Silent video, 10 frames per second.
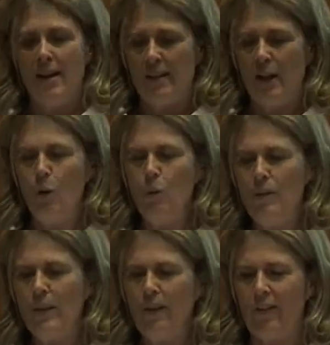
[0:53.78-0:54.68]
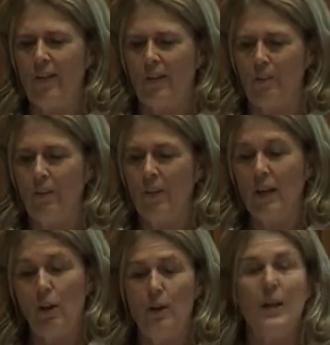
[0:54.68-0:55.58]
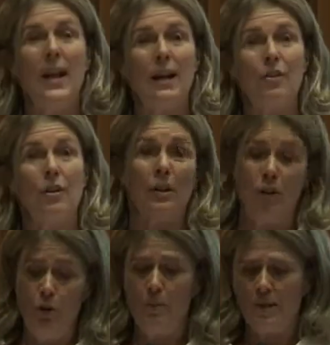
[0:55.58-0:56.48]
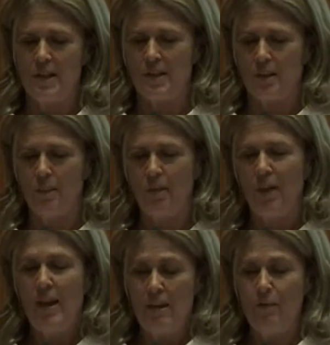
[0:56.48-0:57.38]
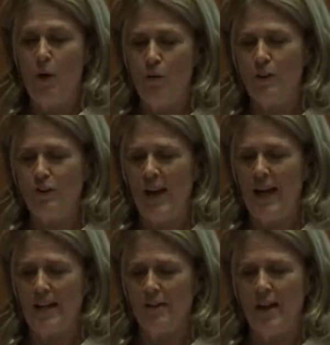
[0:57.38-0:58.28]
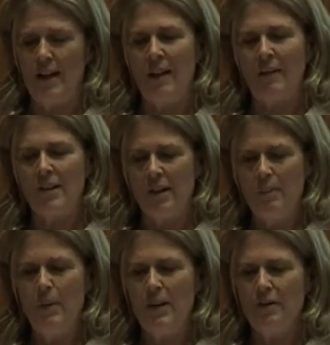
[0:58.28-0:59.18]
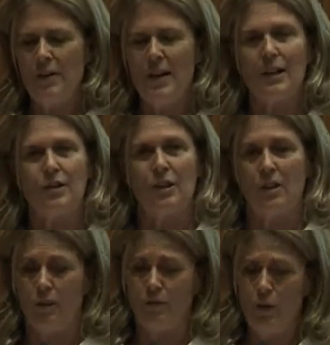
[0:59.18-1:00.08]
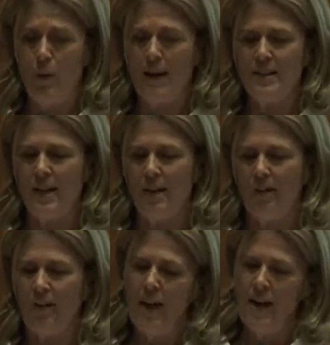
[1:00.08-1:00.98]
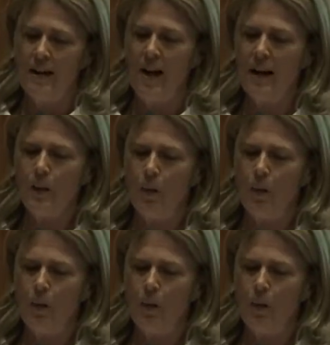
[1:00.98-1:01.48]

that all living systems, including natural and human systems, evolve and change, and that the deliberate introduction of new ideas and high